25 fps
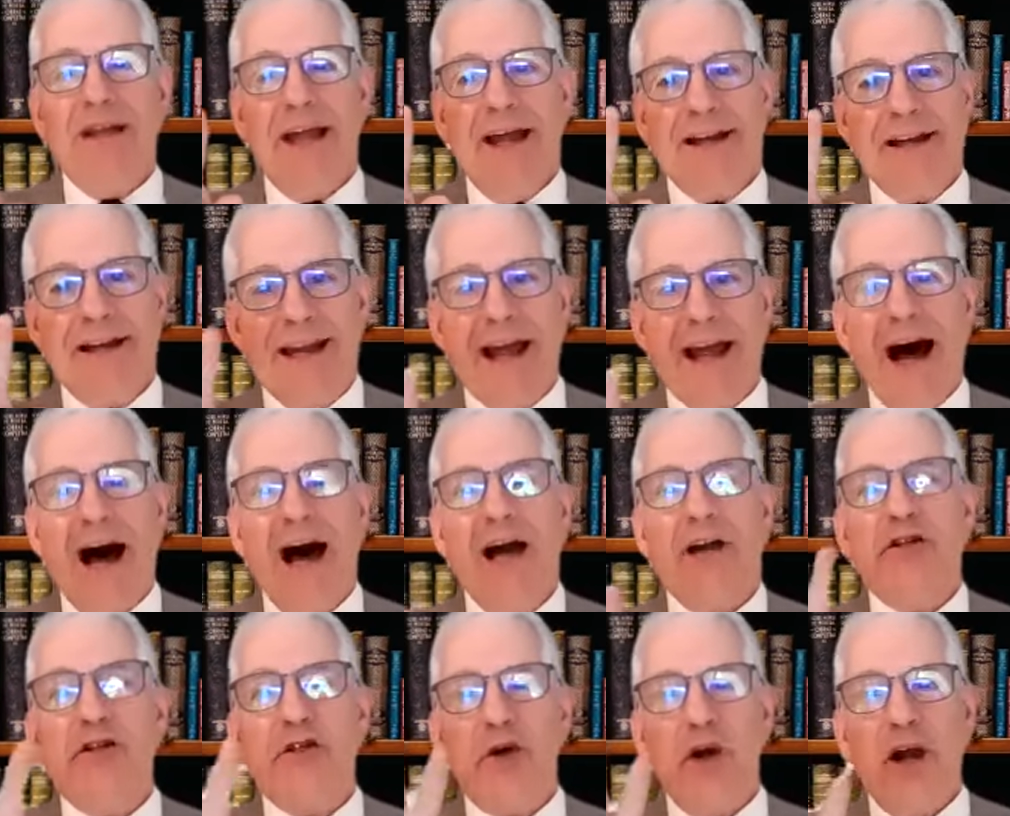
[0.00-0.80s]
but let
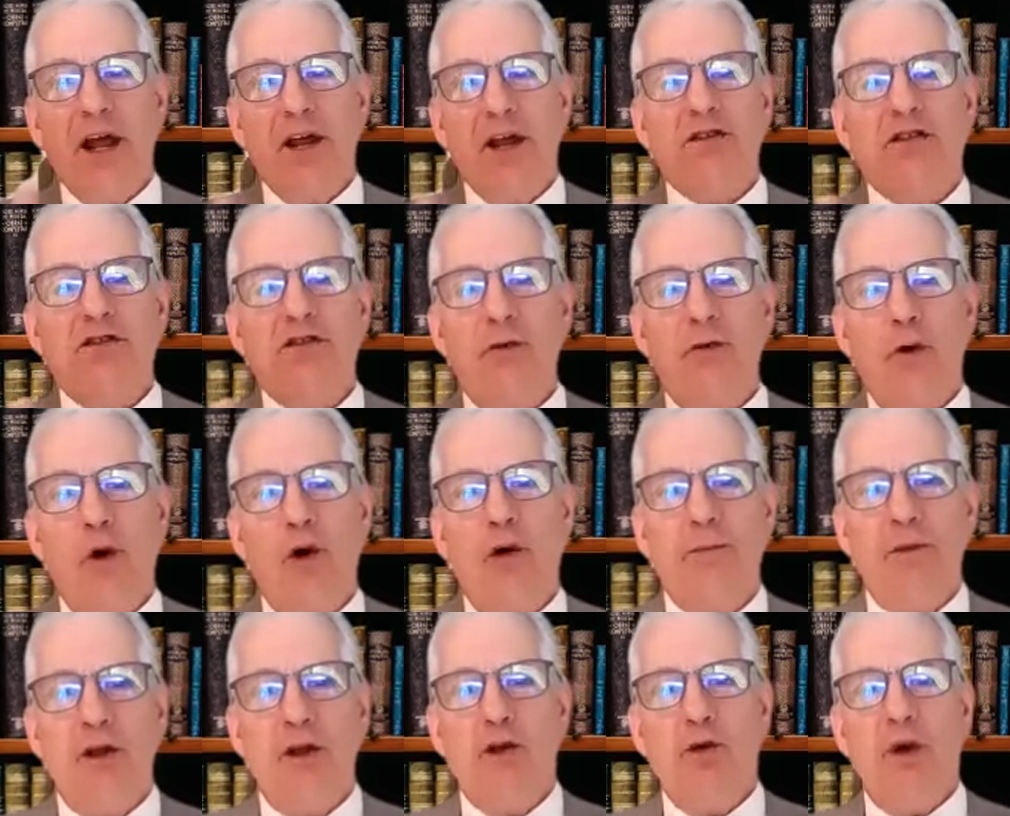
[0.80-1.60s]
God
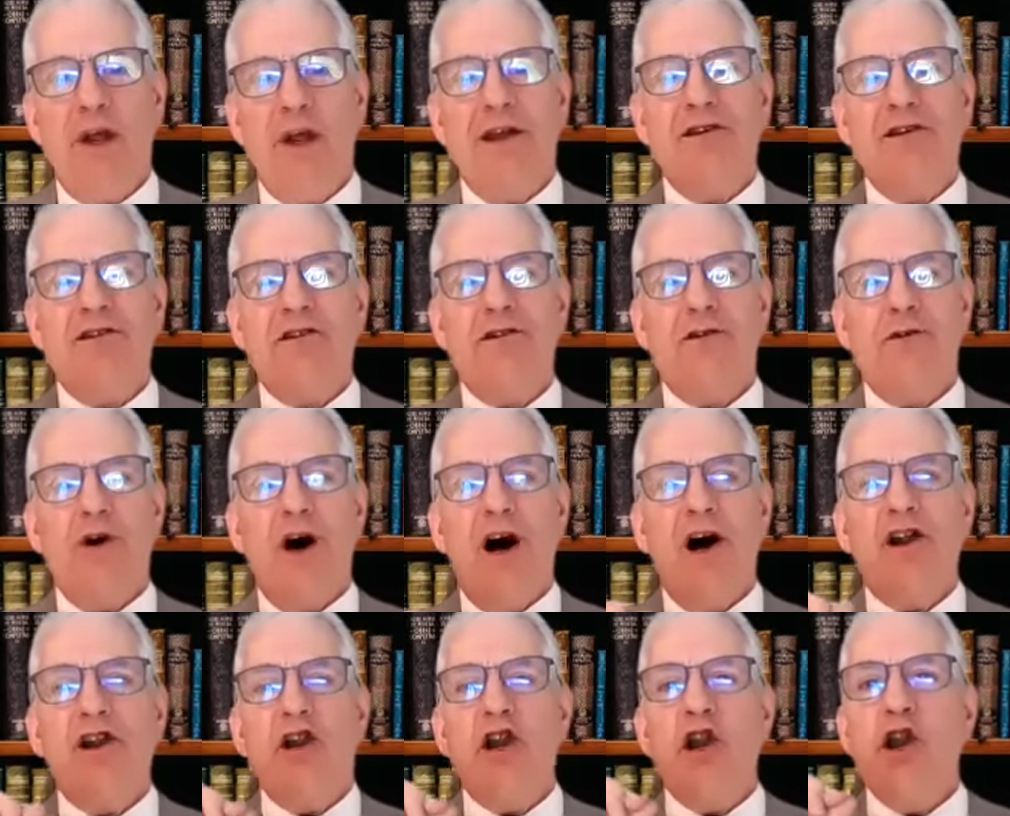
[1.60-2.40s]
transform you
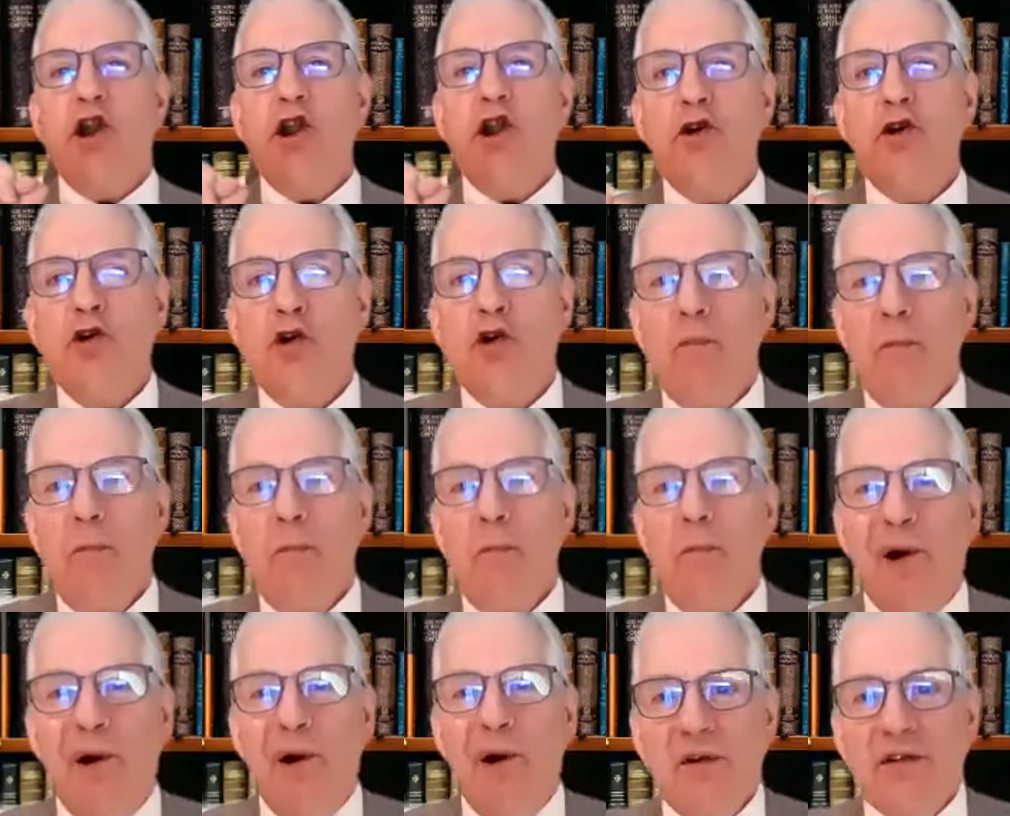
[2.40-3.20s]
into a
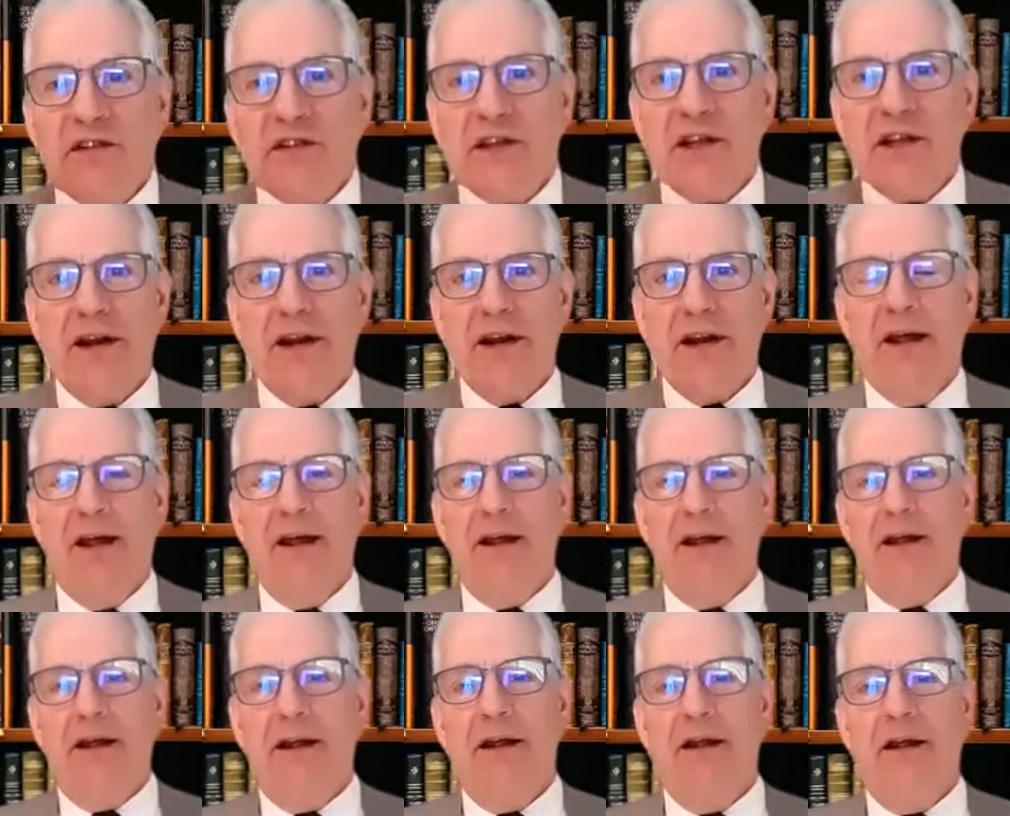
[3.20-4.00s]
new
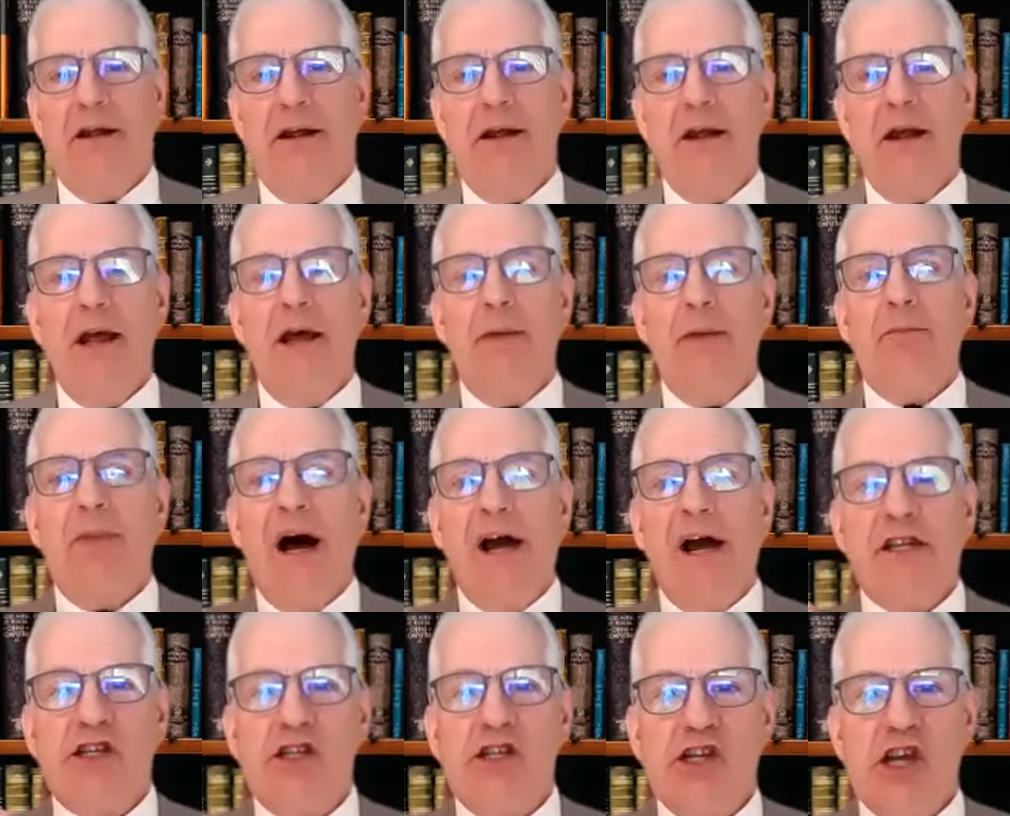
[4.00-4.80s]
person
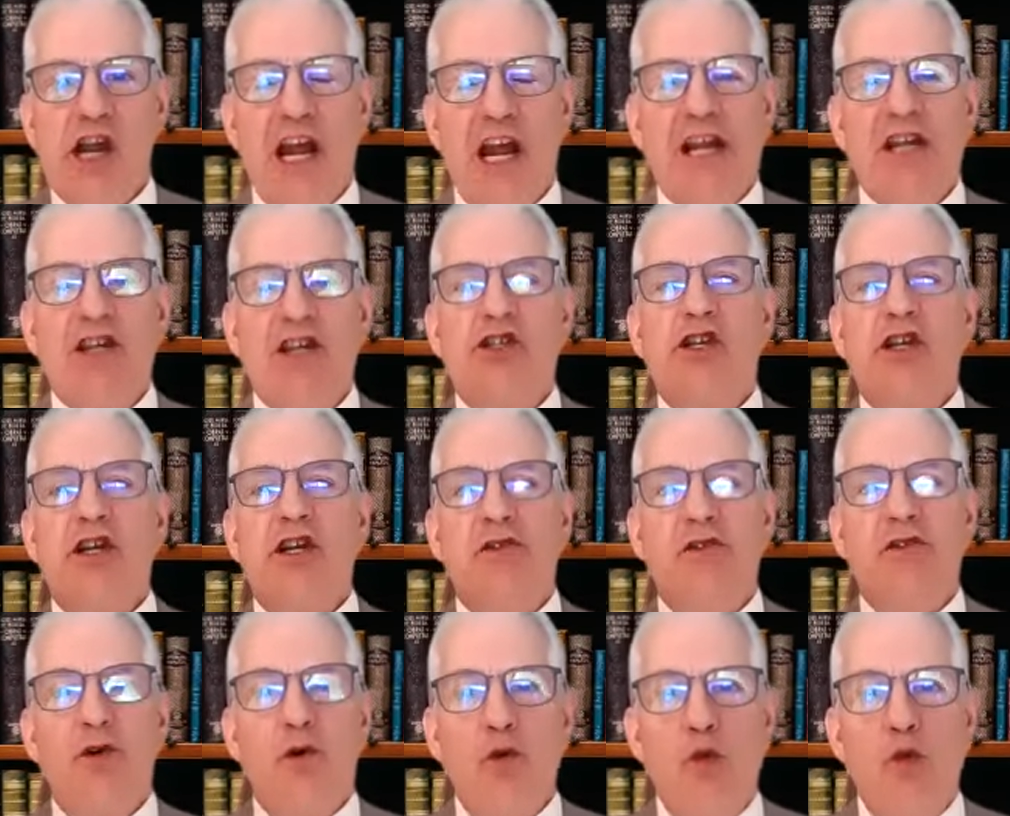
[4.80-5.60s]
by
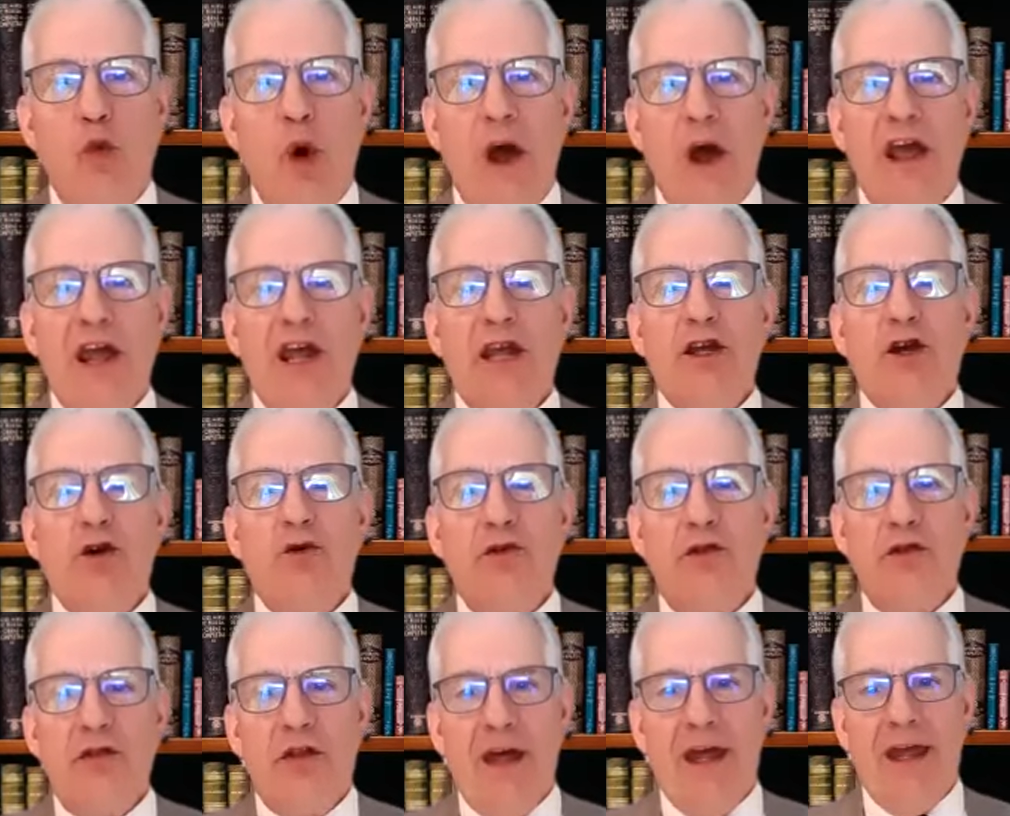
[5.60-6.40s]
changing the way
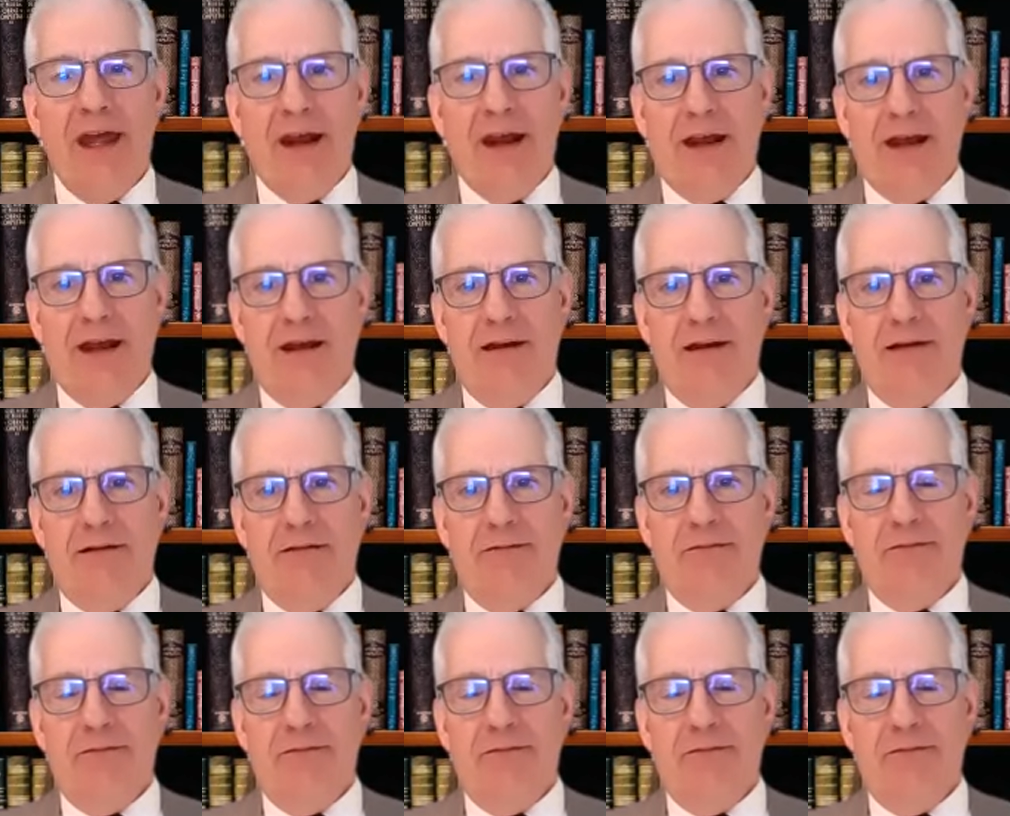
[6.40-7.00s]
you think.